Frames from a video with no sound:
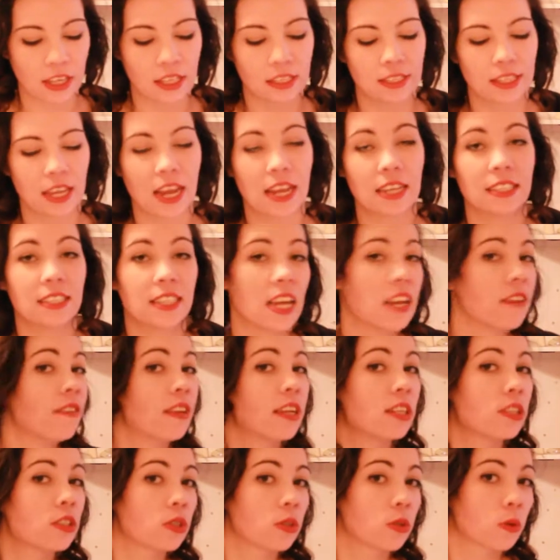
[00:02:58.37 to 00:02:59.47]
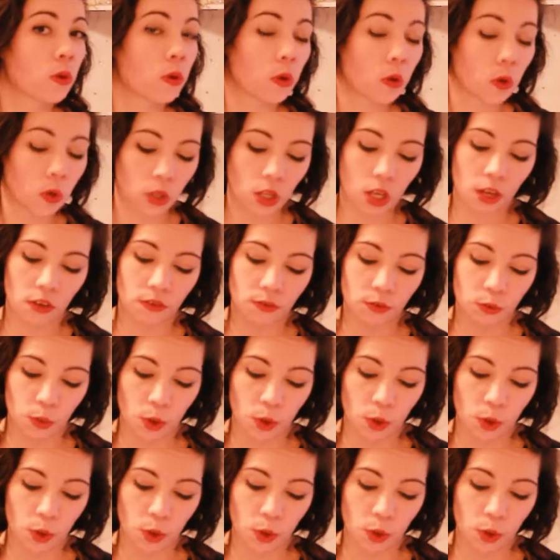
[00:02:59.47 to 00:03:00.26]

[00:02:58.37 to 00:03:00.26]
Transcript: is a savings goal of